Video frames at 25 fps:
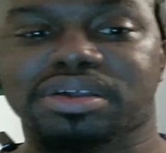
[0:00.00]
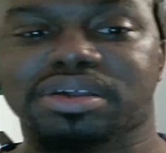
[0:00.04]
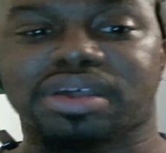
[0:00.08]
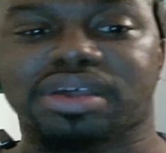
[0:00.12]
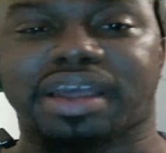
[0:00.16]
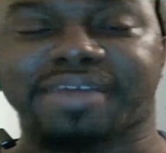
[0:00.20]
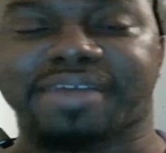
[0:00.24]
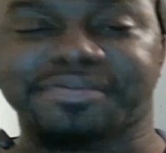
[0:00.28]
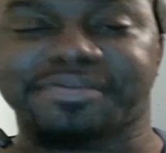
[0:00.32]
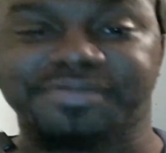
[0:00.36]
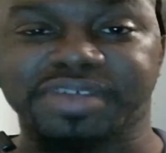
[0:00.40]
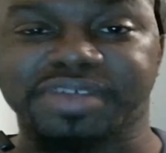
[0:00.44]

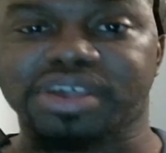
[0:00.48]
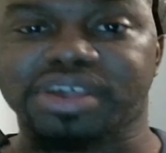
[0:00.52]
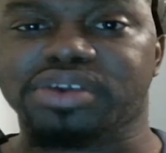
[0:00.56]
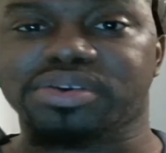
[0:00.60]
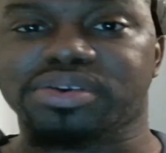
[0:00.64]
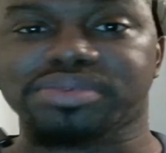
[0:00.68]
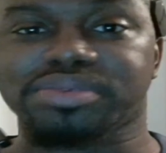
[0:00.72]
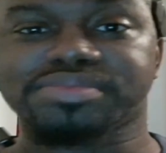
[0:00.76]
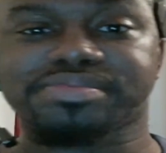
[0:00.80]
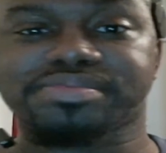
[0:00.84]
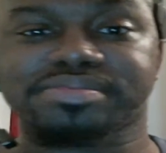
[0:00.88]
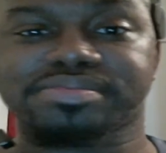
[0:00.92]
and
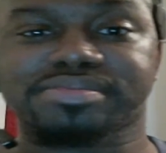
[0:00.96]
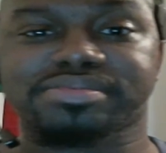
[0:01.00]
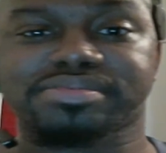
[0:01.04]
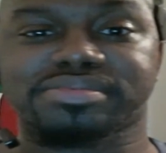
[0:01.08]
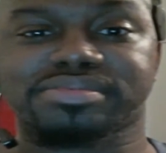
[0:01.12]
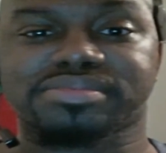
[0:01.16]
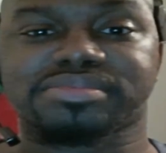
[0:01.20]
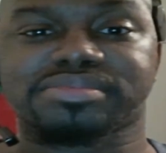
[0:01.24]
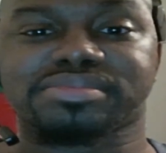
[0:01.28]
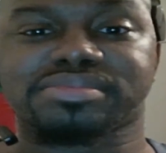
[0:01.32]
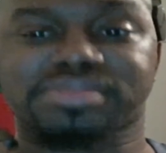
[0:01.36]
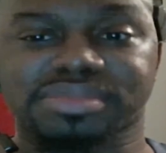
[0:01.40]
Fear,
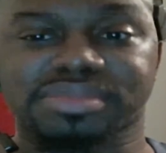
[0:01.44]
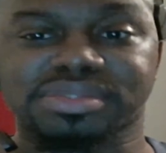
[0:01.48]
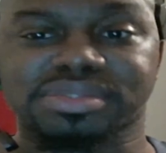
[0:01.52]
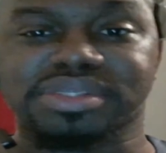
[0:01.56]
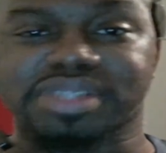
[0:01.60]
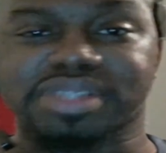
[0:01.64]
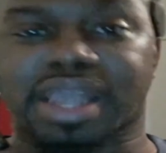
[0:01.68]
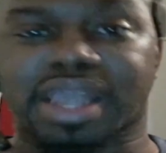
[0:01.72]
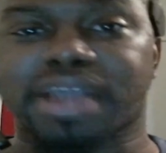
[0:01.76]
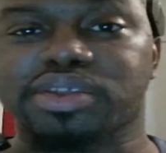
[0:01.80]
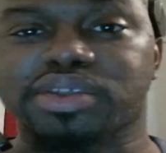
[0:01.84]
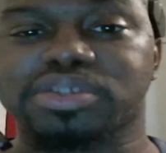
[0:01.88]

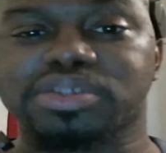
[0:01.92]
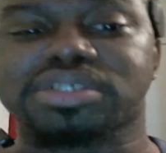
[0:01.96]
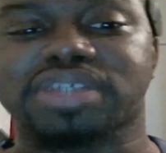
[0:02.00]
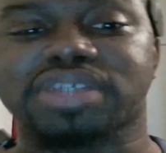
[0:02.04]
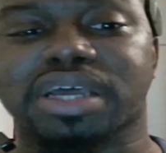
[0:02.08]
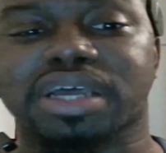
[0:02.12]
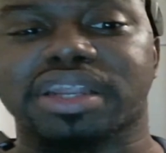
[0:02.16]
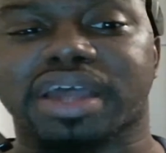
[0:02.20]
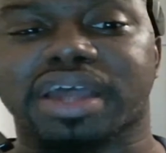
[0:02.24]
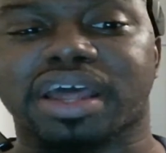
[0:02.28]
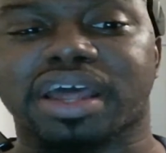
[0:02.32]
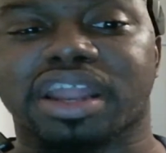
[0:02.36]
they just
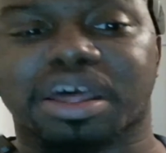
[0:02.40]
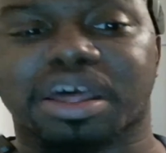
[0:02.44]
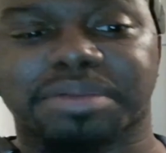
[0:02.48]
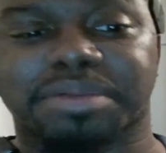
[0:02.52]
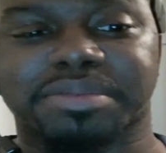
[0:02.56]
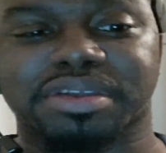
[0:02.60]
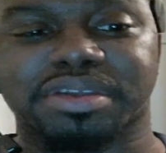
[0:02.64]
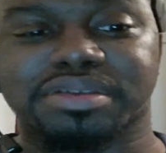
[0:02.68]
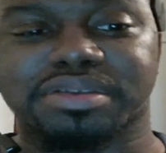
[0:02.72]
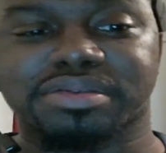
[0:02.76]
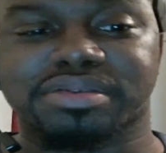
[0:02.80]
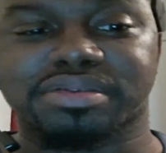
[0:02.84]
scared the hell out
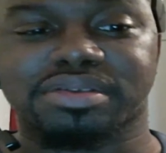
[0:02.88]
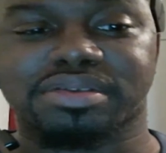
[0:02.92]
of me.